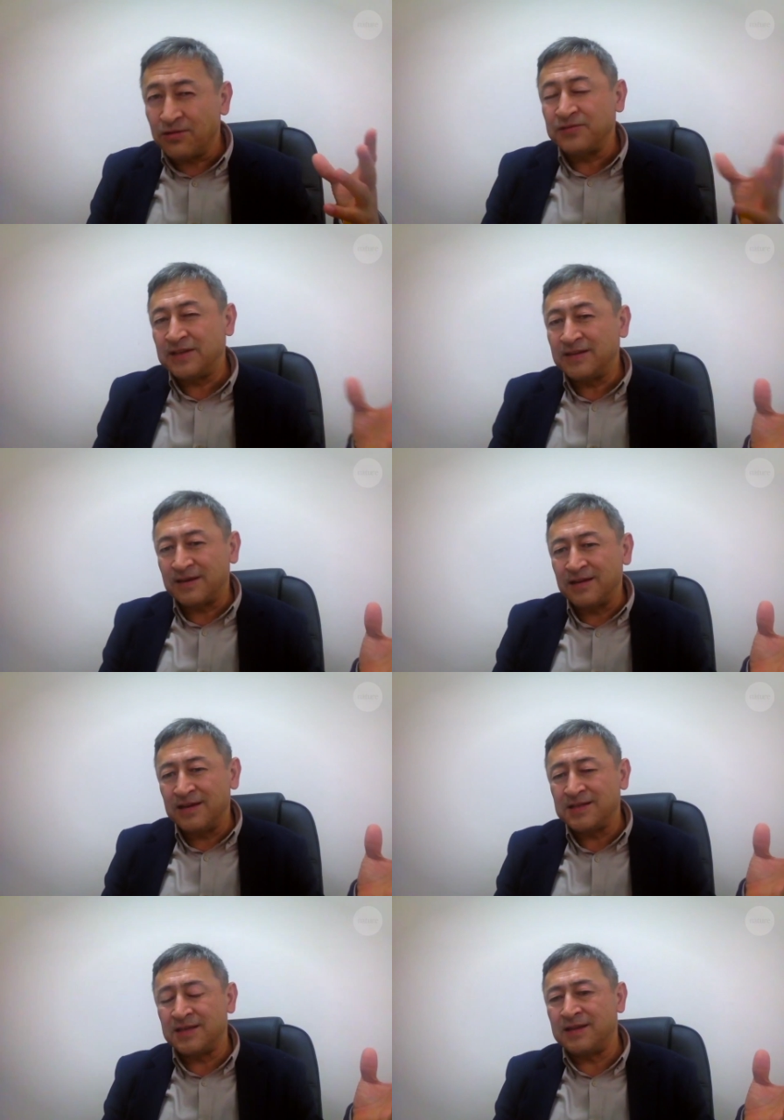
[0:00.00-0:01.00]
of Central
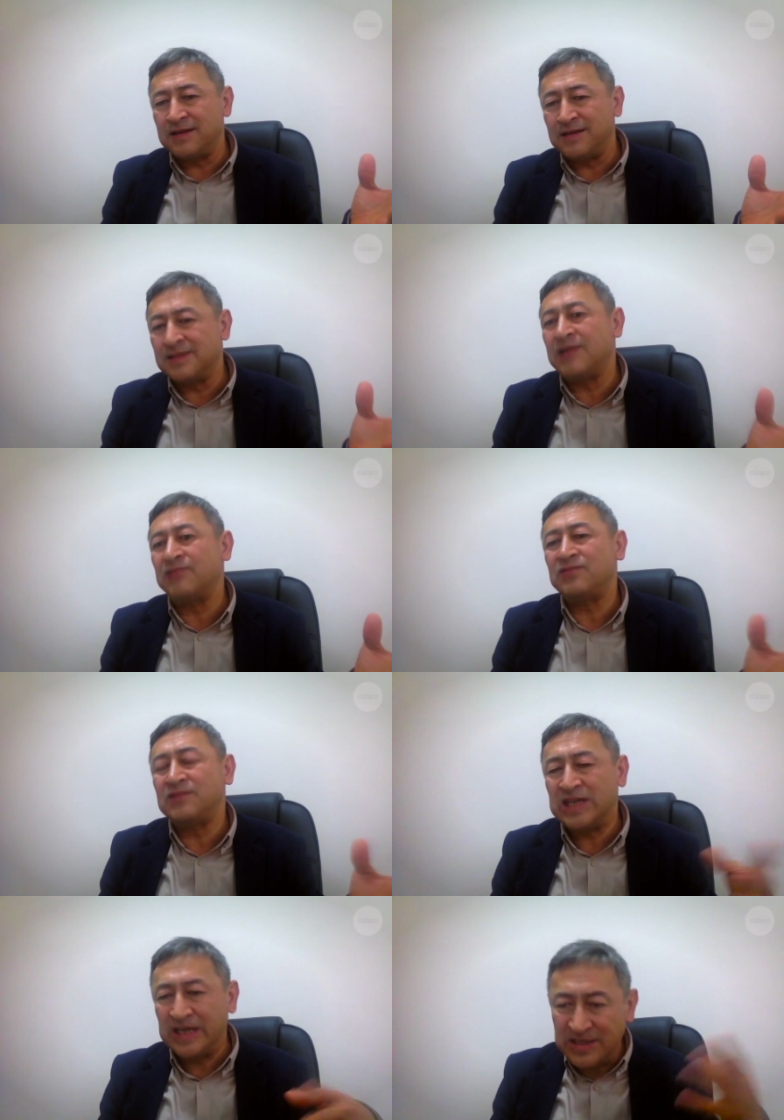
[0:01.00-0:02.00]
Asia
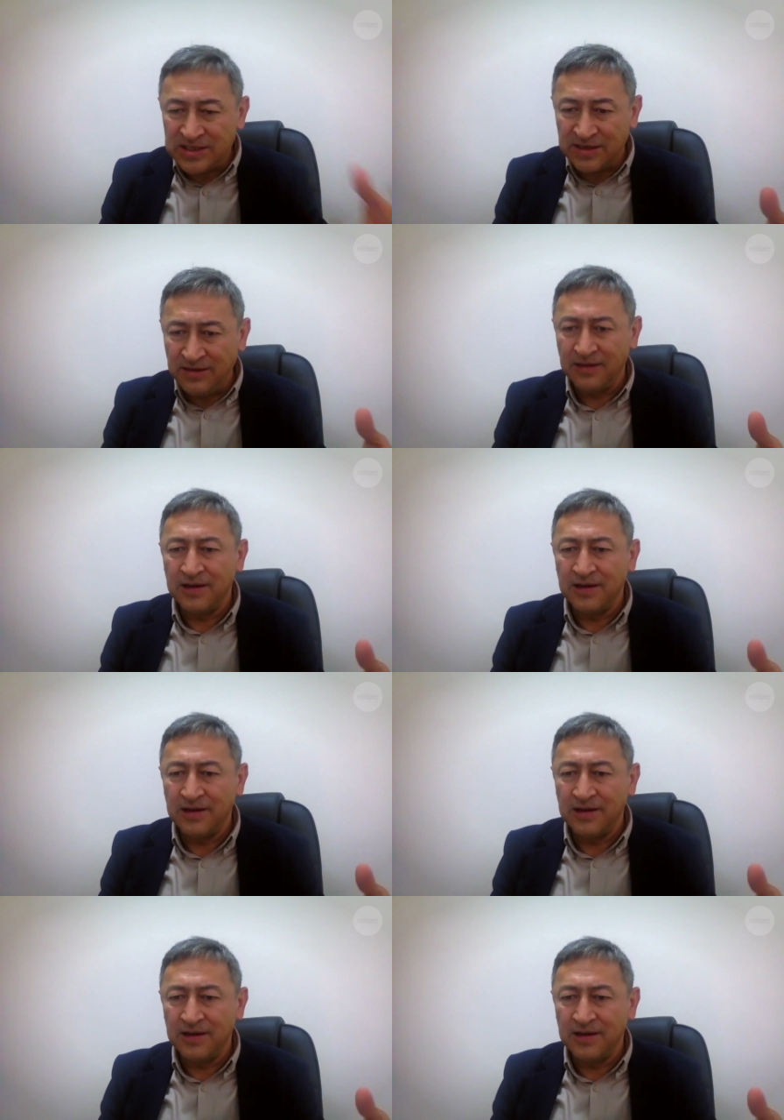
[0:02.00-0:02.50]
changing